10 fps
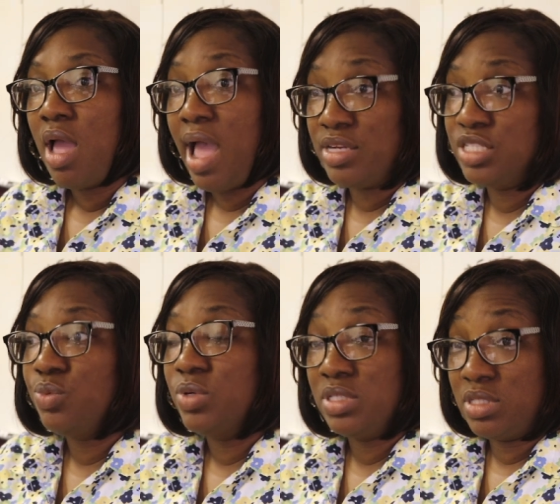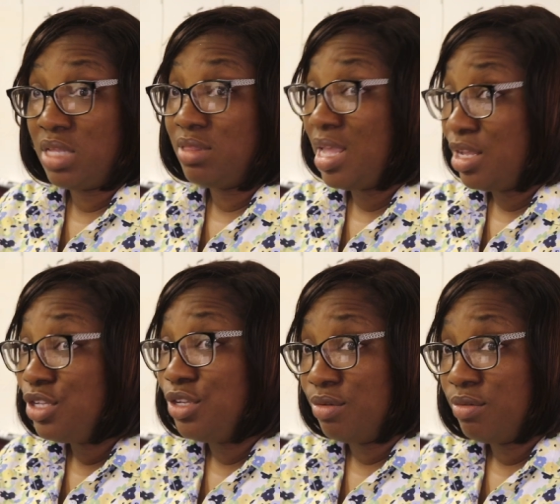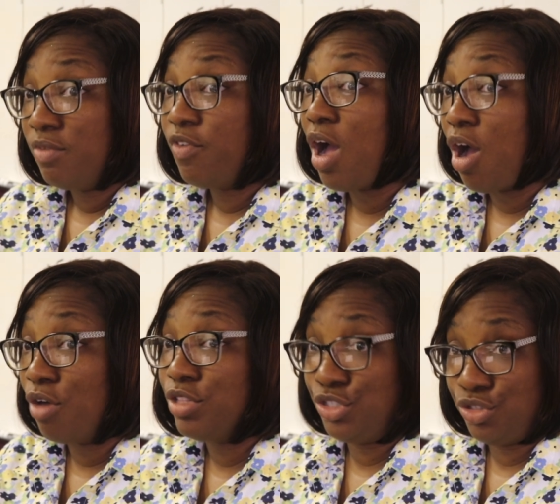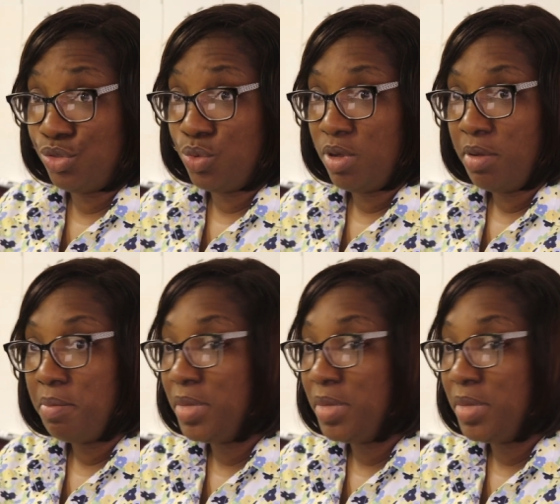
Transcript: I just want to say thank you for all that you're doing